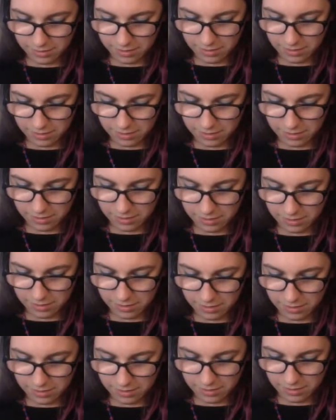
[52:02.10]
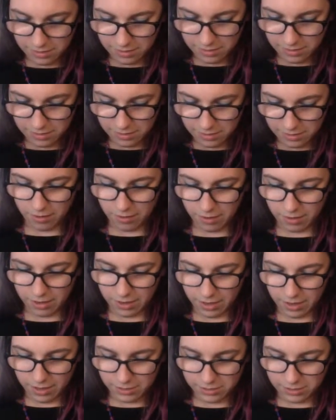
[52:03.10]
I tried Cracker Barrel and
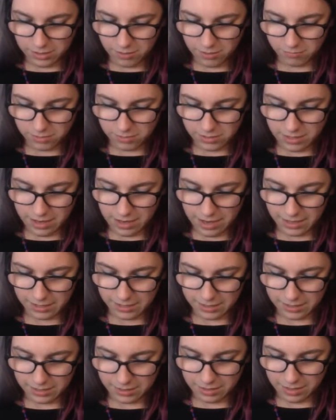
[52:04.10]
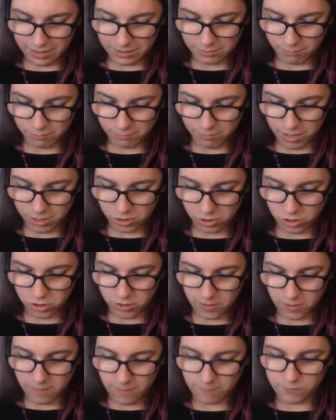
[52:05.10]
I don't like it that much.
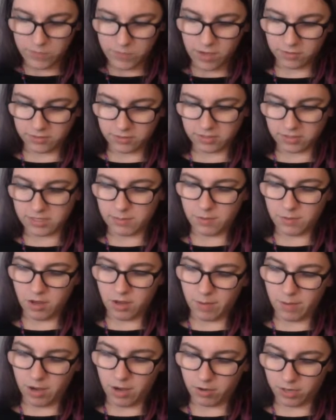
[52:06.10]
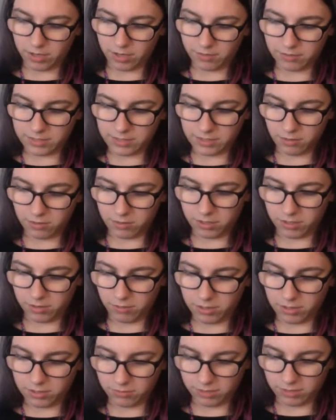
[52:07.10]
Also because I'm not American, so, you know,
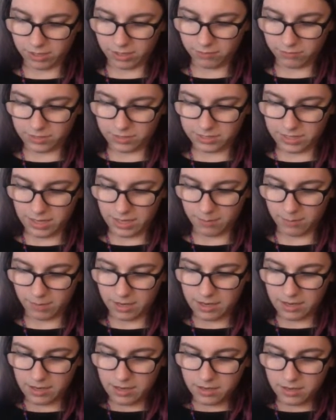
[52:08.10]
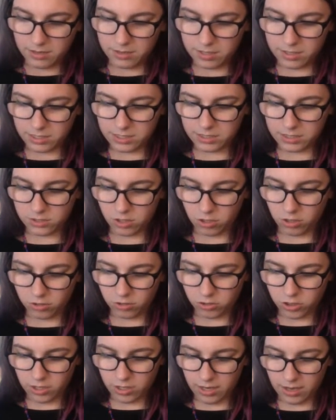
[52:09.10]
I don't have the same
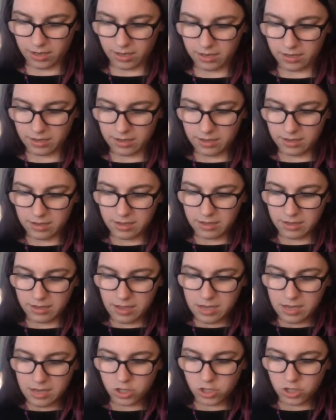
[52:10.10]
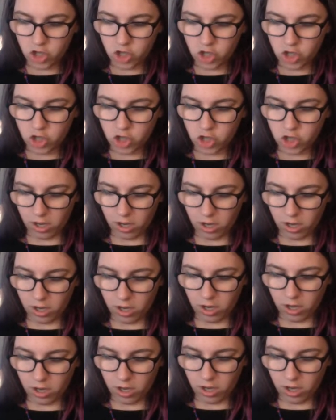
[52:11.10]
nostalgia tongue
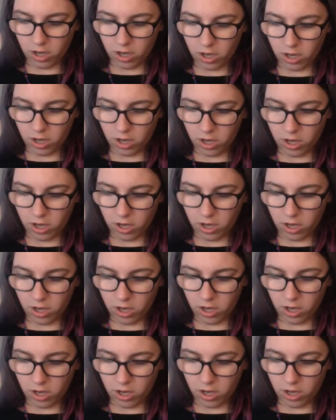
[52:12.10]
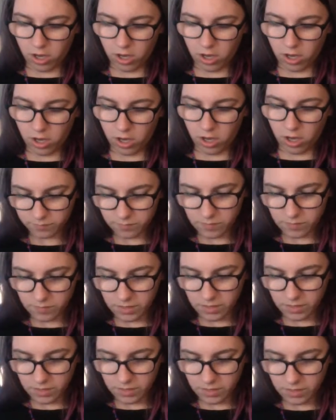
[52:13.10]
glasses,
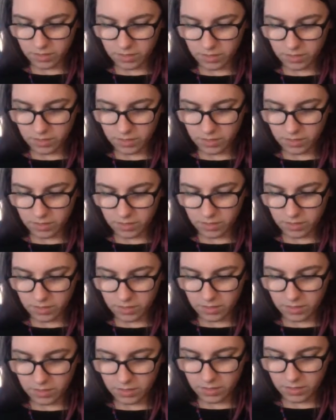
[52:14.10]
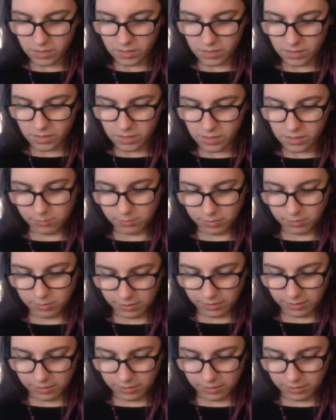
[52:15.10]
you know? When there's something...